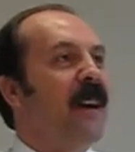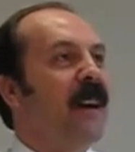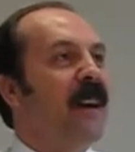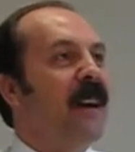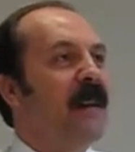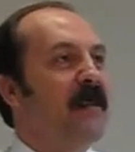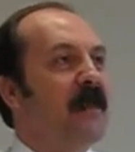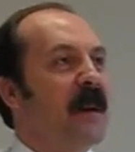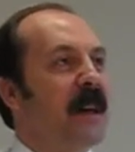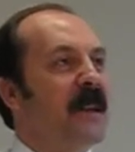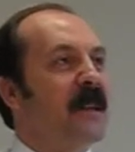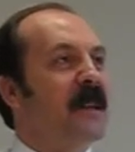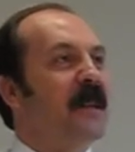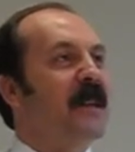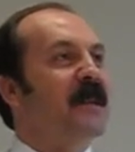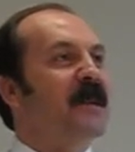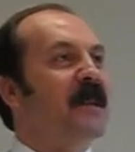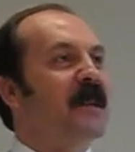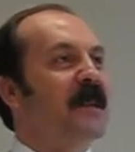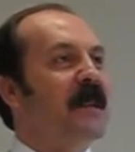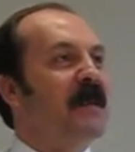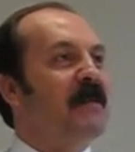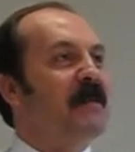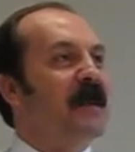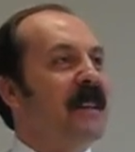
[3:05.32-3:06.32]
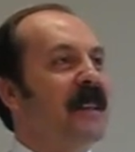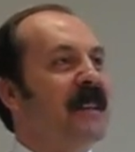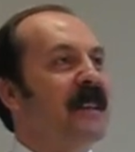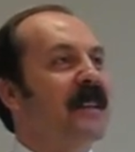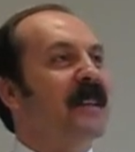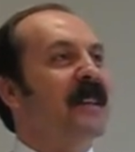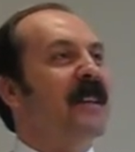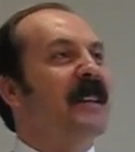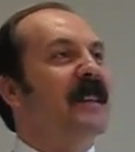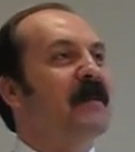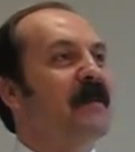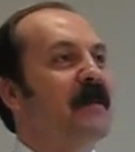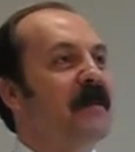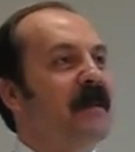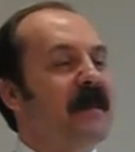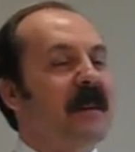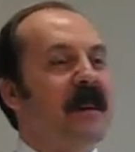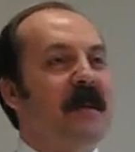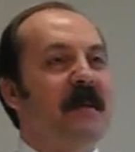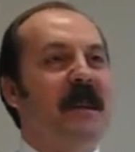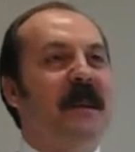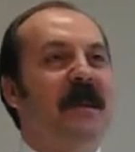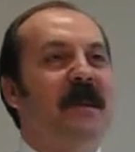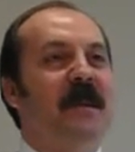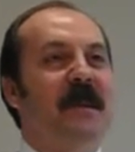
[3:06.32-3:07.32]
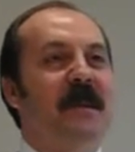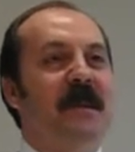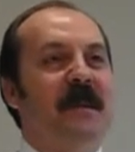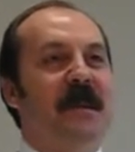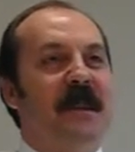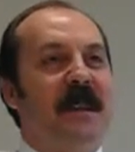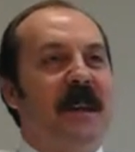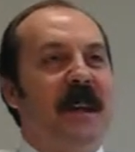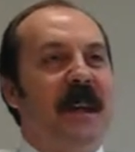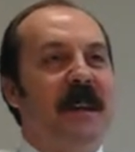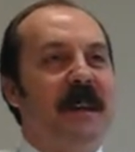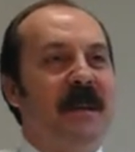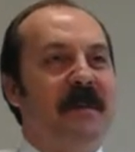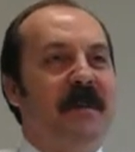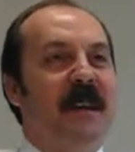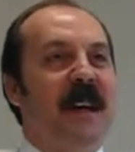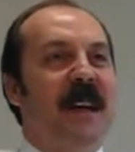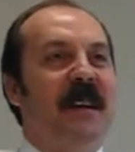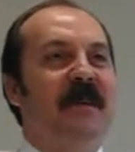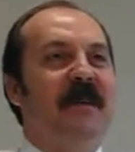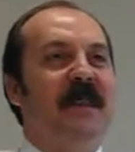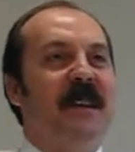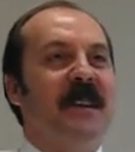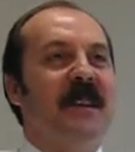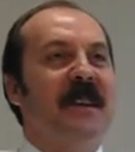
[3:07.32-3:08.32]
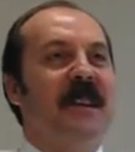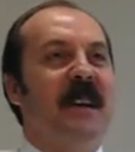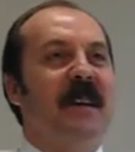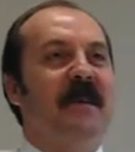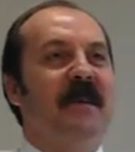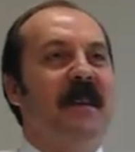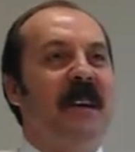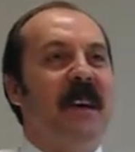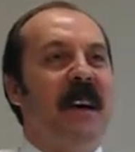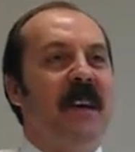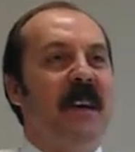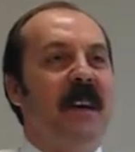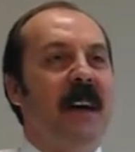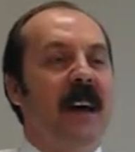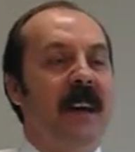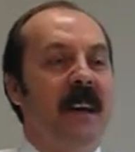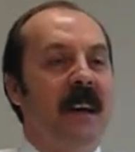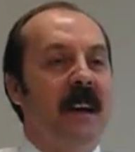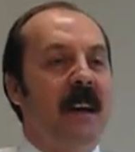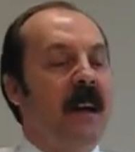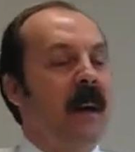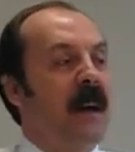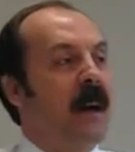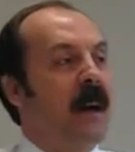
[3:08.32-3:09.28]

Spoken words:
And my daughter's a bit too scatterbrained for stuff like that.